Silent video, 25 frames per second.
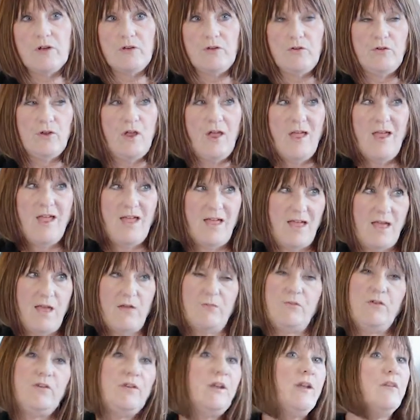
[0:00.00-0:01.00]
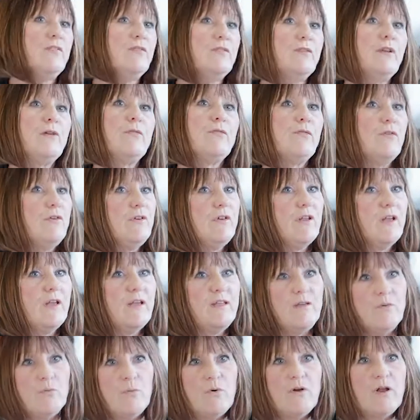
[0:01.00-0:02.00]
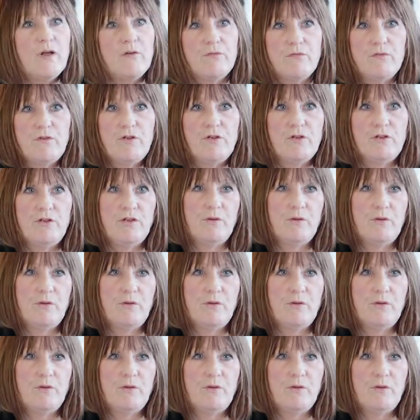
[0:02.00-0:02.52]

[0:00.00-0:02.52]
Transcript: And every day's a different day, whatever.